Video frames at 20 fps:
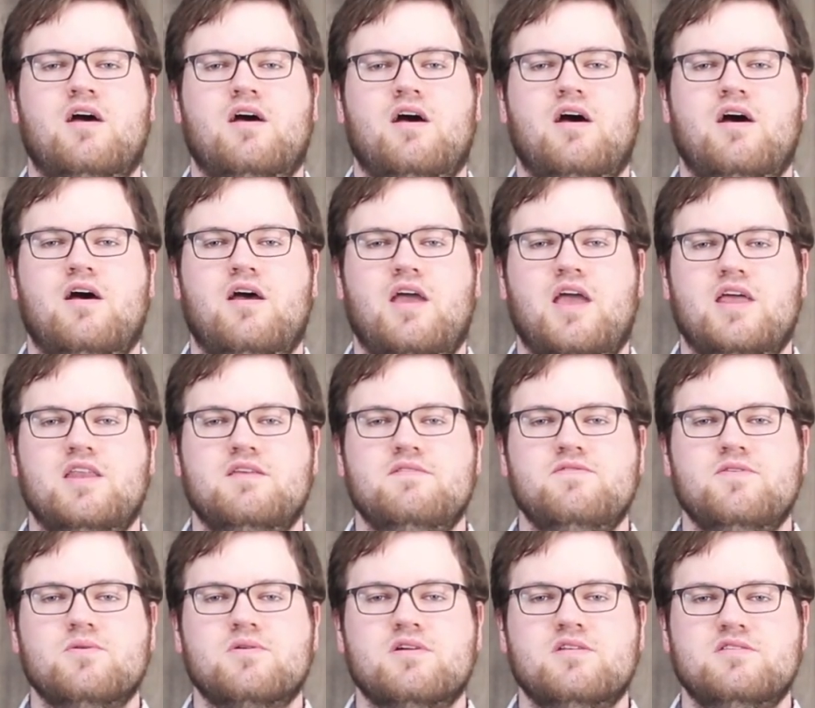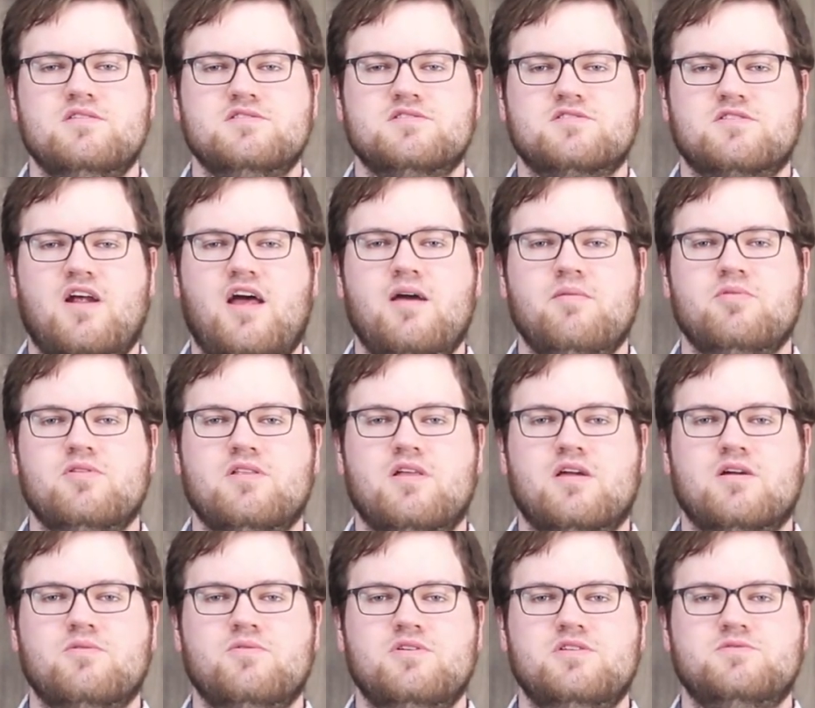And if you can describe a
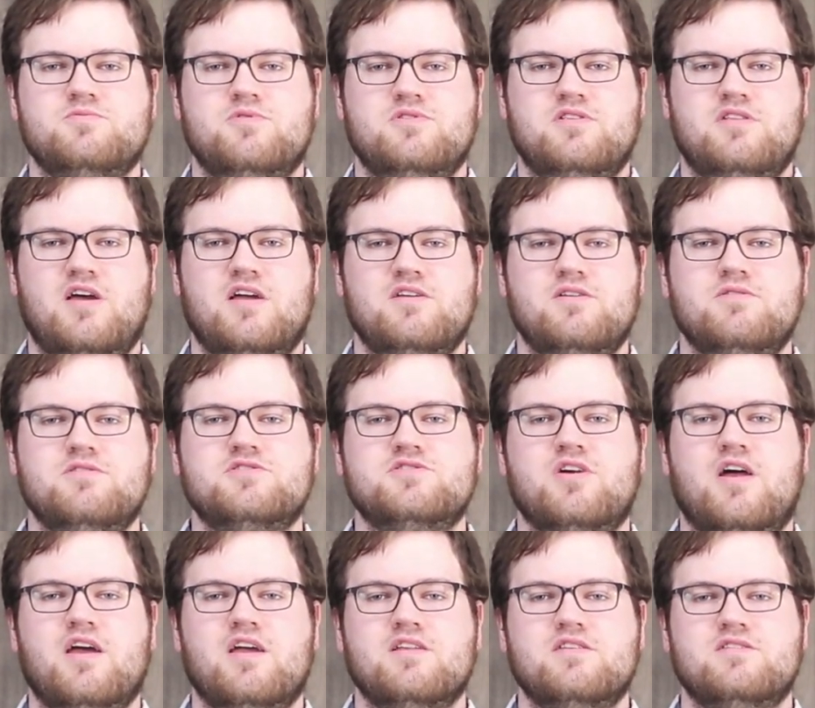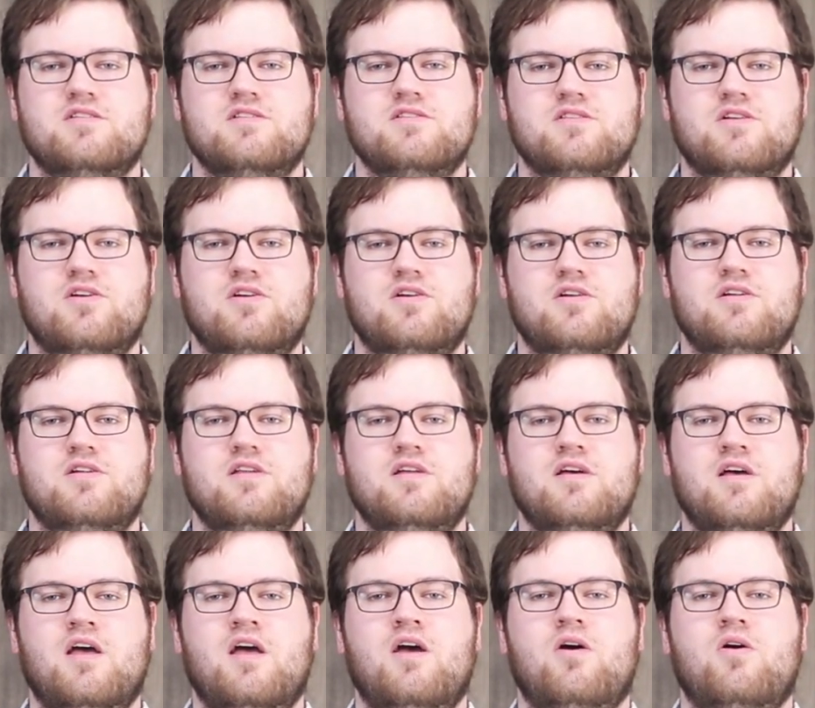language that you're trying to learn,
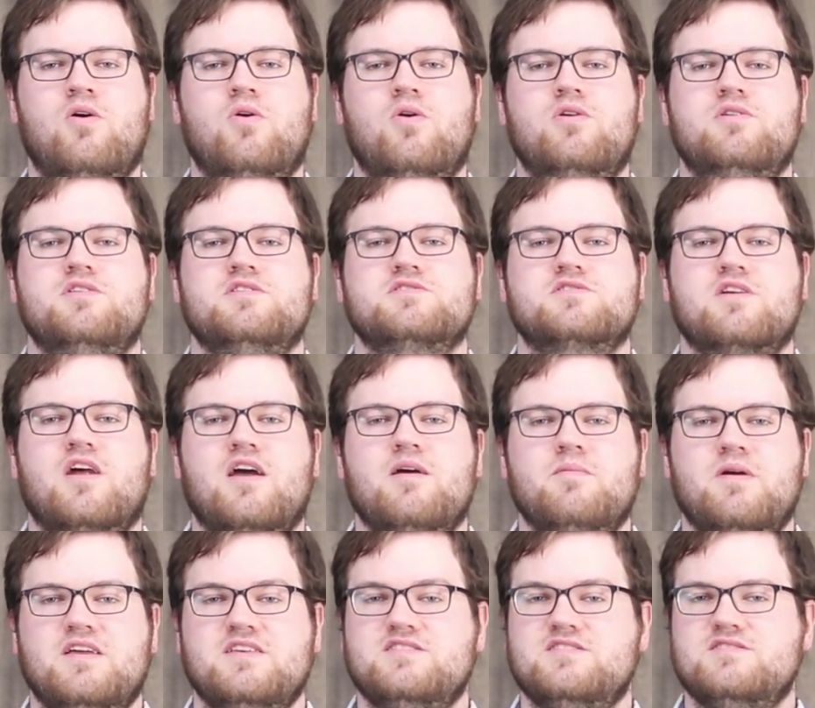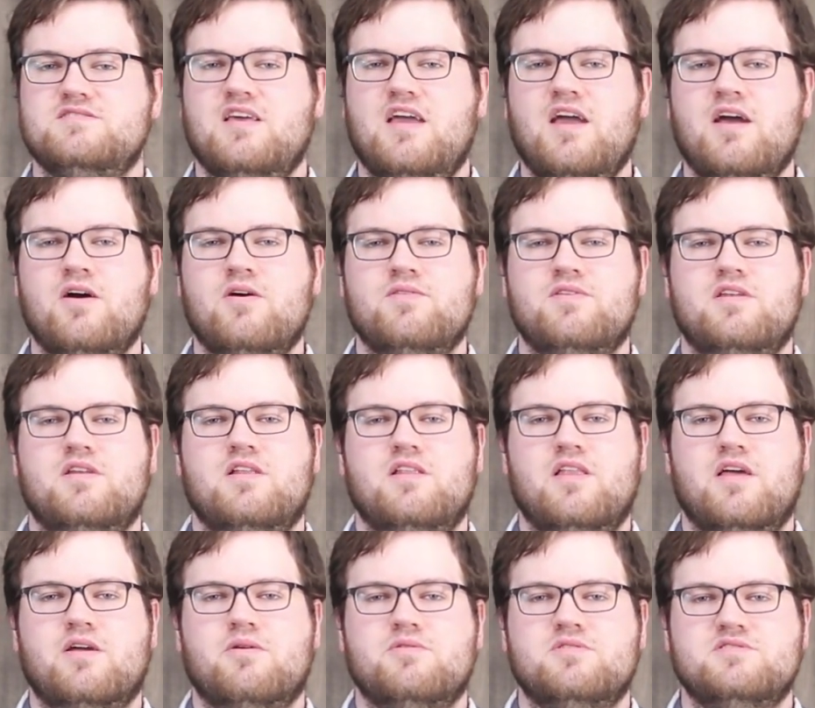or describe a sound in a
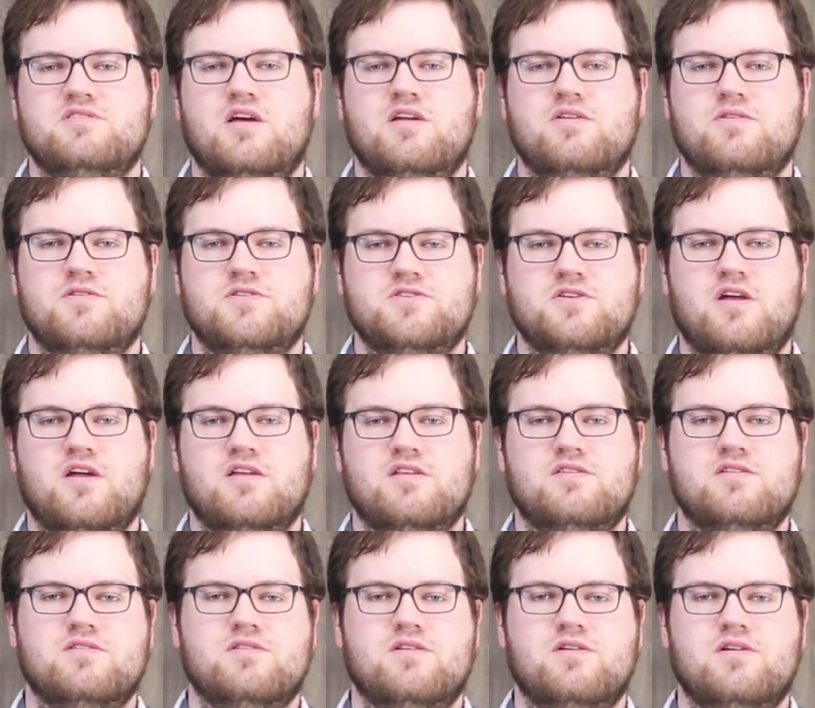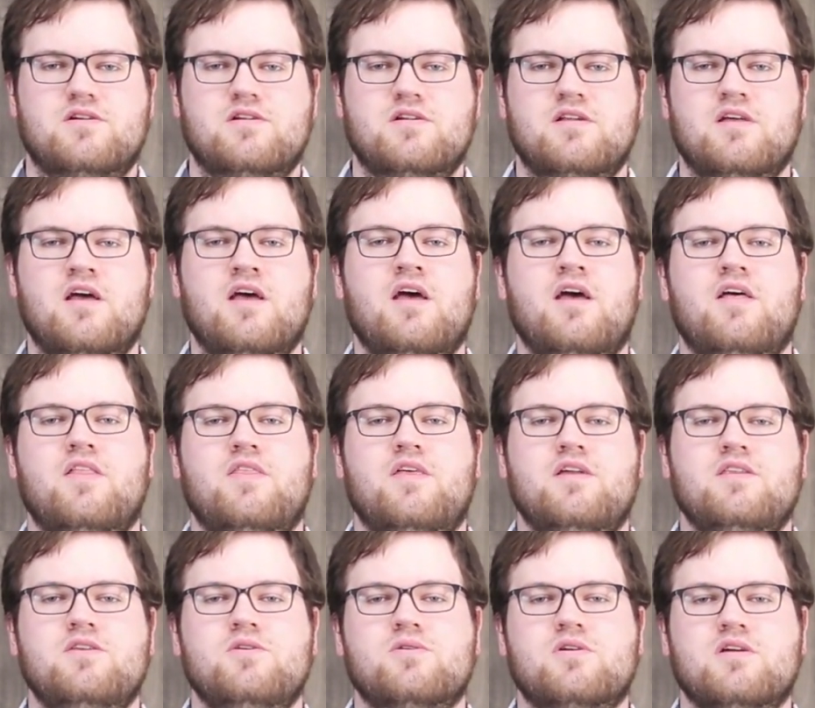language that you're trying to learn,
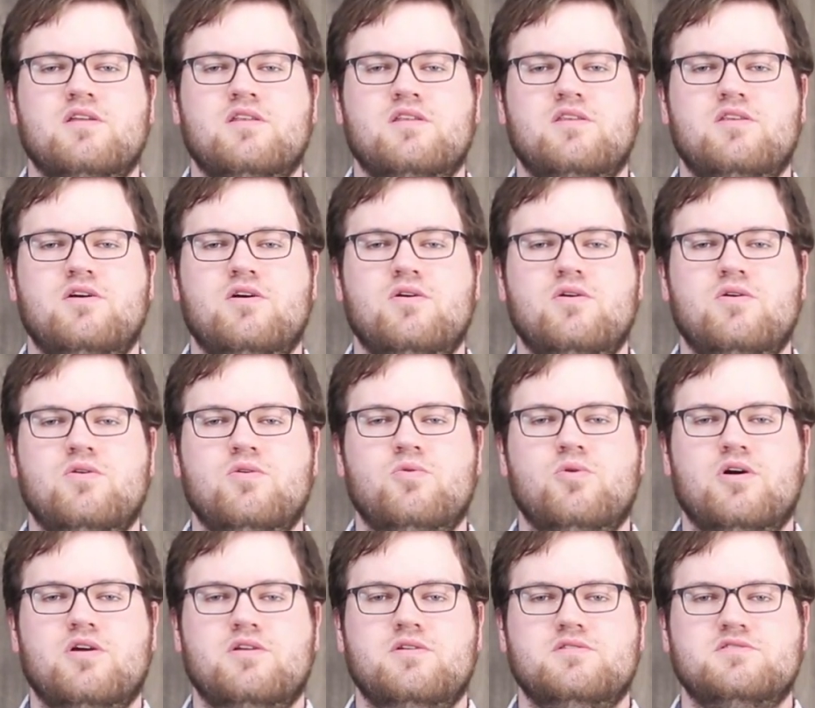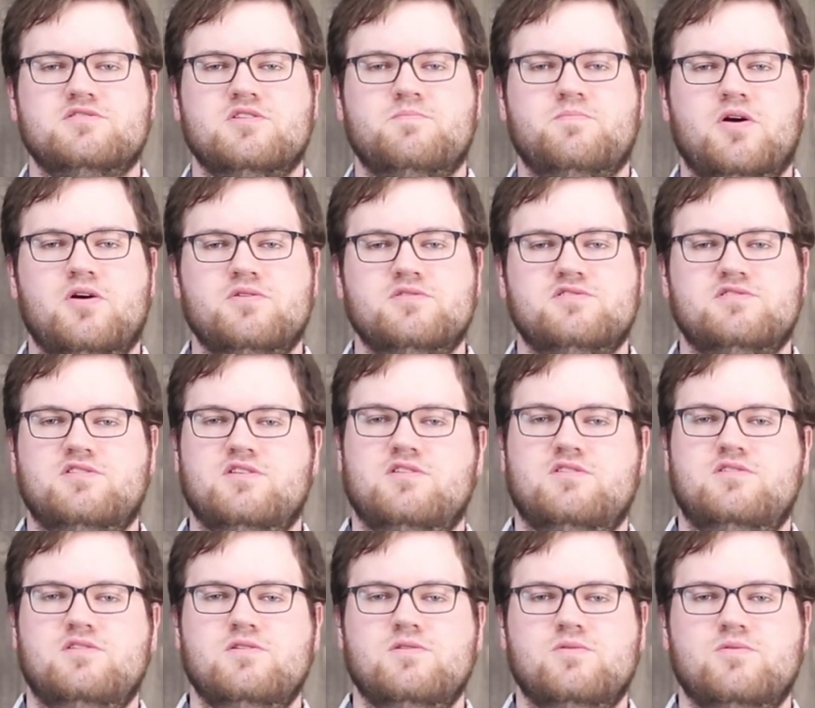then you can know what you're supposed to
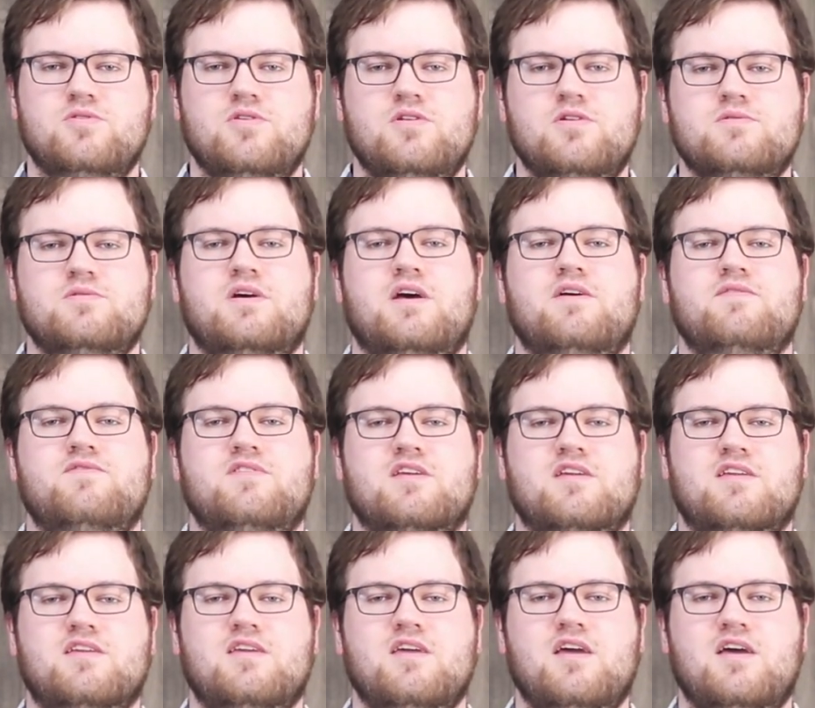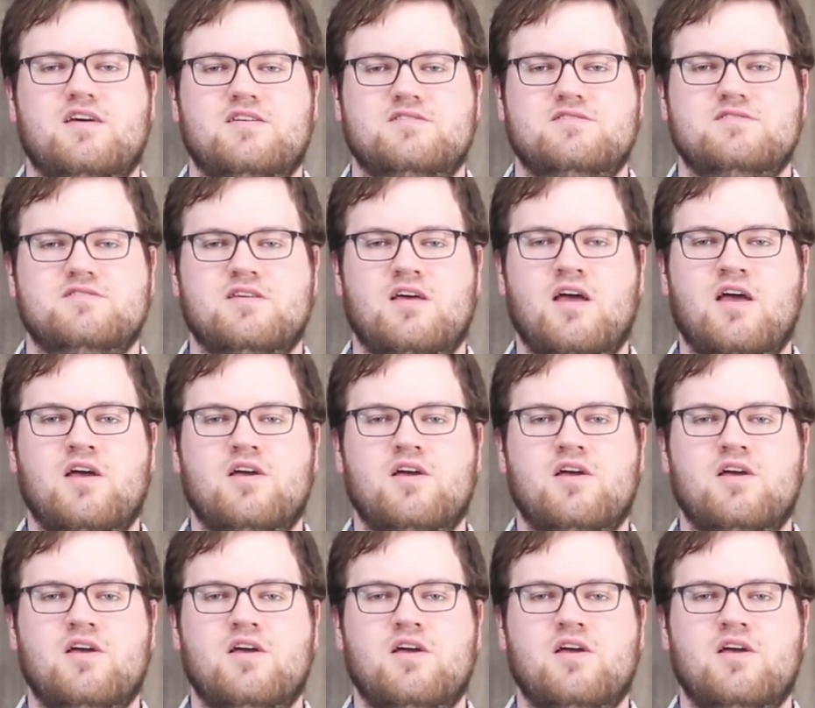do. You don't have to guess.